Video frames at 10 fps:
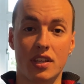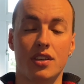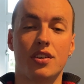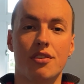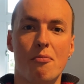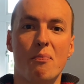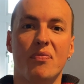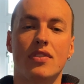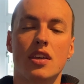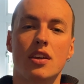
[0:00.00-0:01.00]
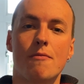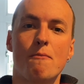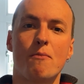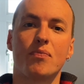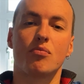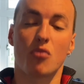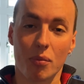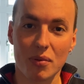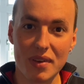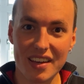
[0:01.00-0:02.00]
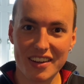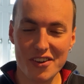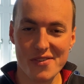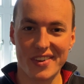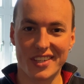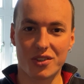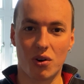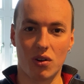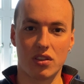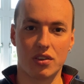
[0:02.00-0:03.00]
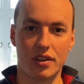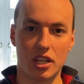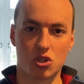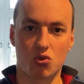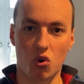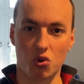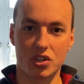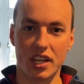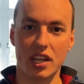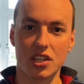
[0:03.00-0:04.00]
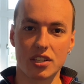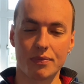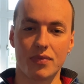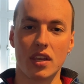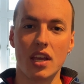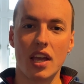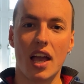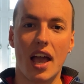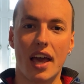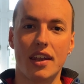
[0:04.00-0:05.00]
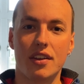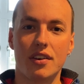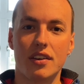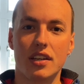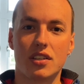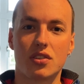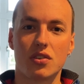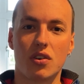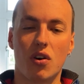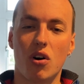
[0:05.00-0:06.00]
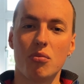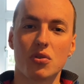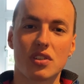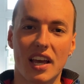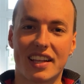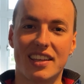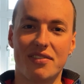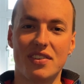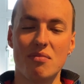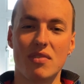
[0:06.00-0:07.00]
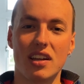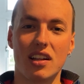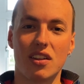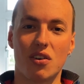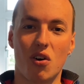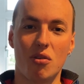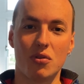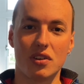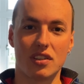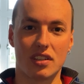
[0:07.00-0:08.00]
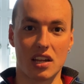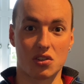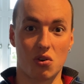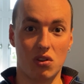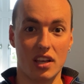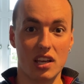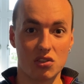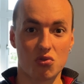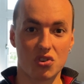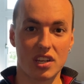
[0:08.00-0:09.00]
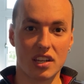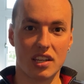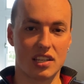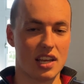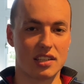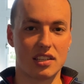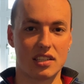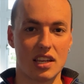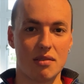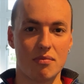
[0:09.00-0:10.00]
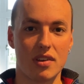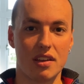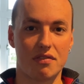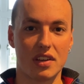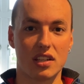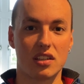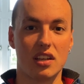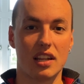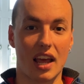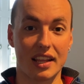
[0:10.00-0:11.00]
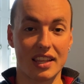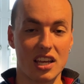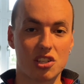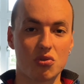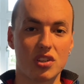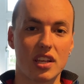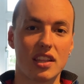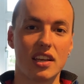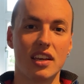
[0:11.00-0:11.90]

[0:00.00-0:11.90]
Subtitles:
the problem here is called estrogenics, and it's almost like the female hormone that's called estrogen. It has the same effect like the estrogen